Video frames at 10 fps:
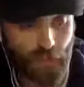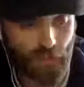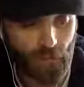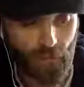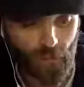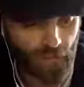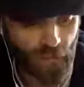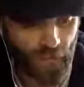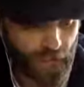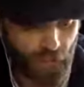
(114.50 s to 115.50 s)
Nor do they
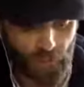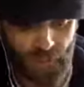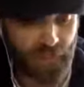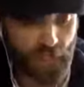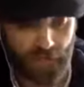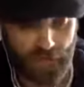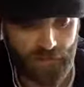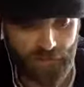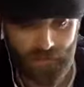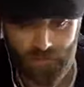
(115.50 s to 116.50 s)
get increased
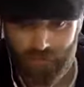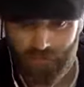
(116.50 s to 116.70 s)
sentences